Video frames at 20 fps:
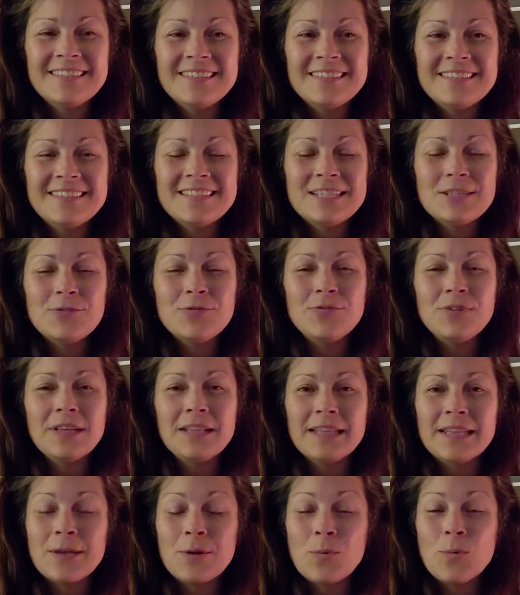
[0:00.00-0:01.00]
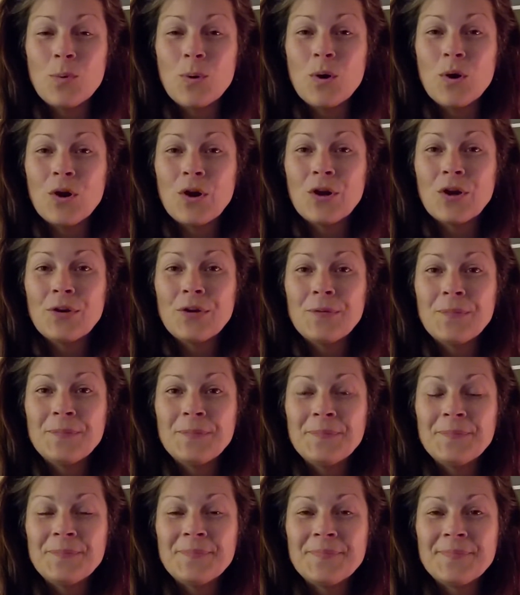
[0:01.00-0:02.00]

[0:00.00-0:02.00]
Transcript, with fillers: Is it feeling warm?